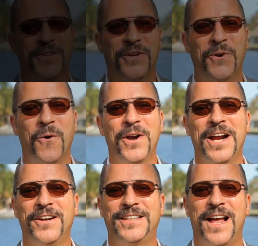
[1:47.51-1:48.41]
The
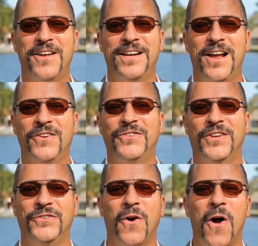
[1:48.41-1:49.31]
Courtyard Townhouse
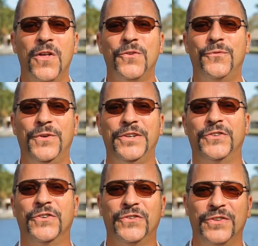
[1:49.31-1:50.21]
has all the
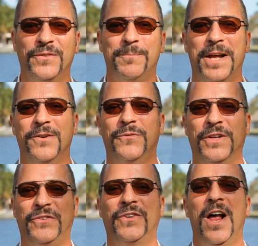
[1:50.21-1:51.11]
features and
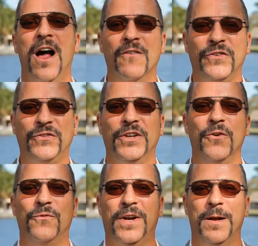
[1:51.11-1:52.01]
benefits of a
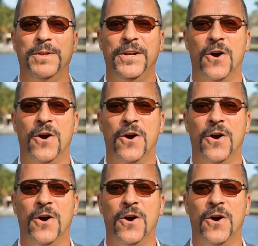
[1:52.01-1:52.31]
single family